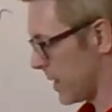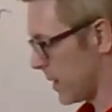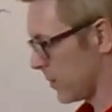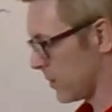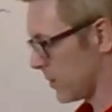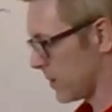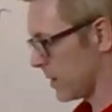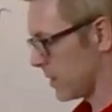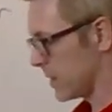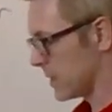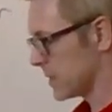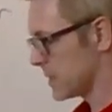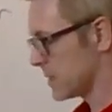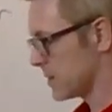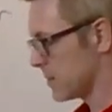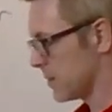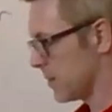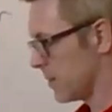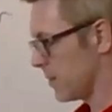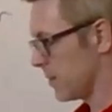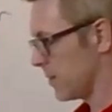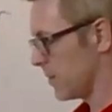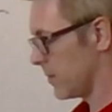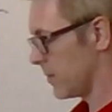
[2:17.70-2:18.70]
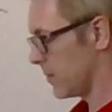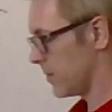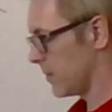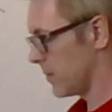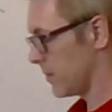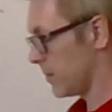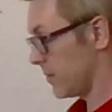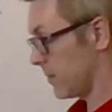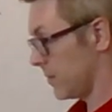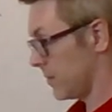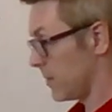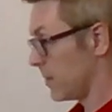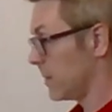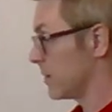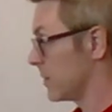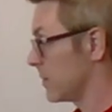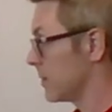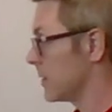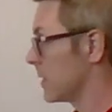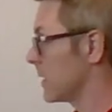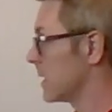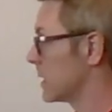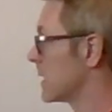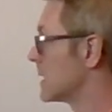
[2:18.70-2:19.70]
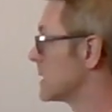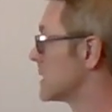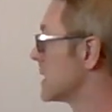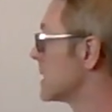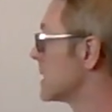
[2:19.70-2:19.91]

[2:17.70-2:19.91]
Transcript: out at this, at this